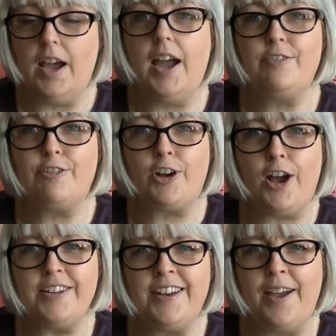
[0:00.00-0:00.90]
I'd
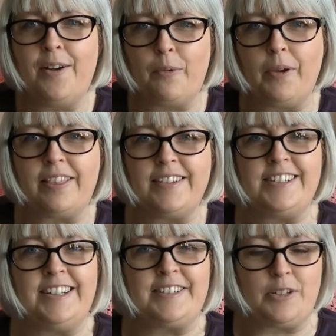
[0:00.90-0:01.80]
forgotten how quick this
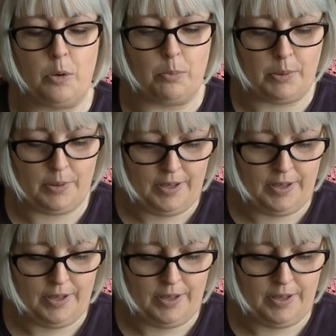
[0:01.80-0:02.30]
knits up.